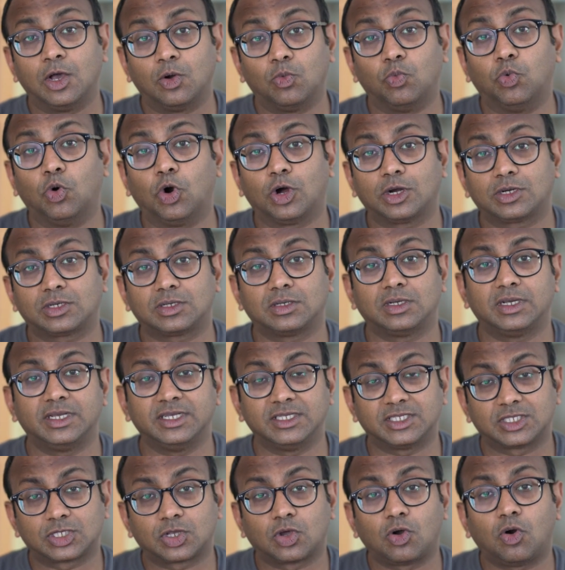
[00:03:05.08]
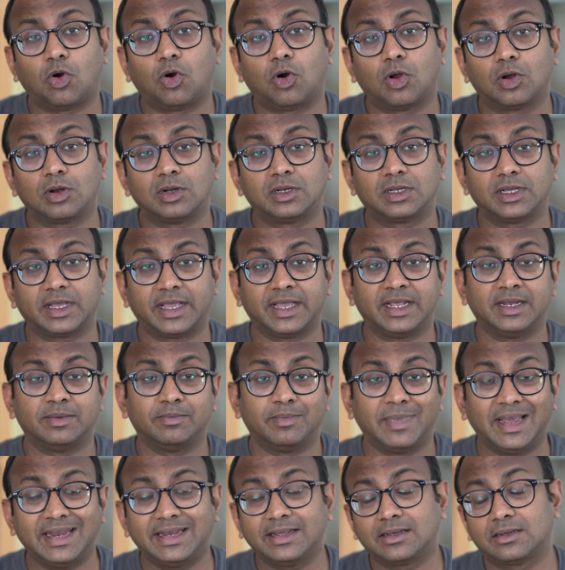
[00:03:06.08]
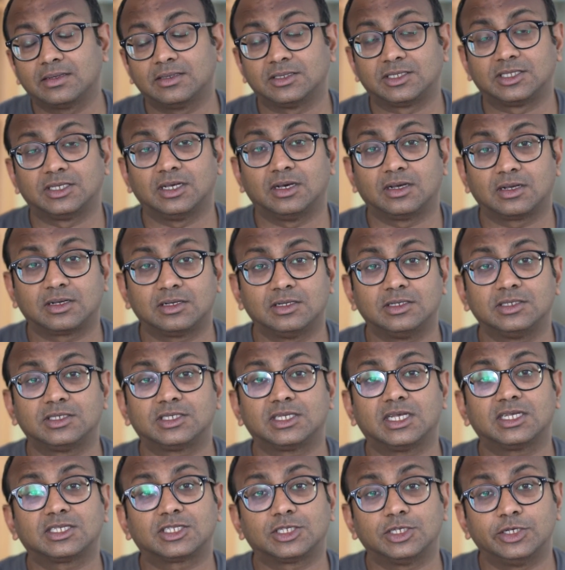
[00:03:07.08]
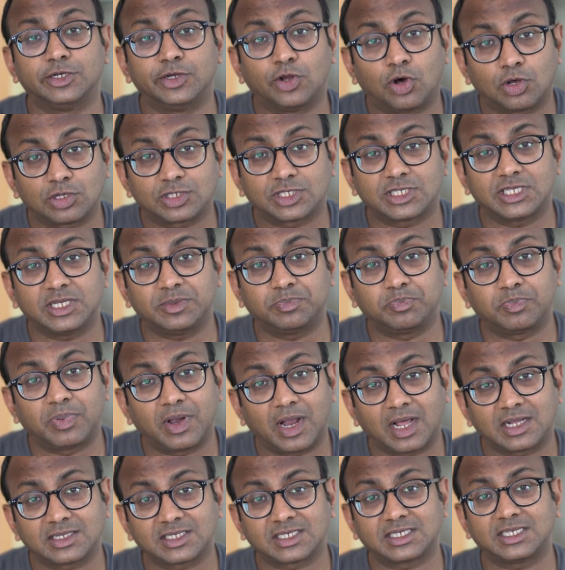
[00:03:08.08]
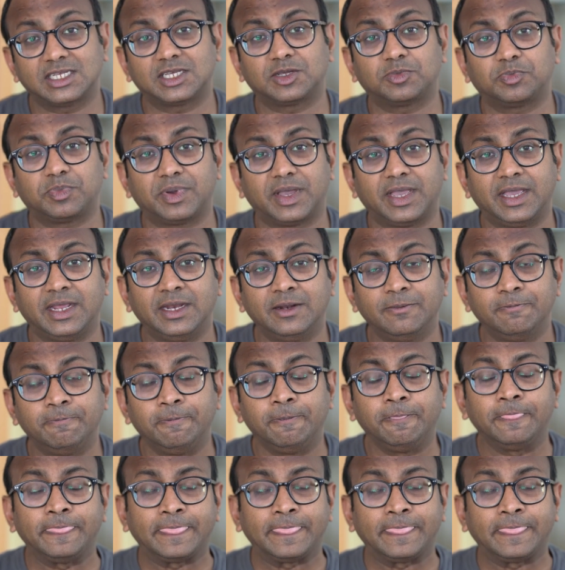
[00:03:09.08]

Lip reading: what is called in medical circles as nociplastic pain.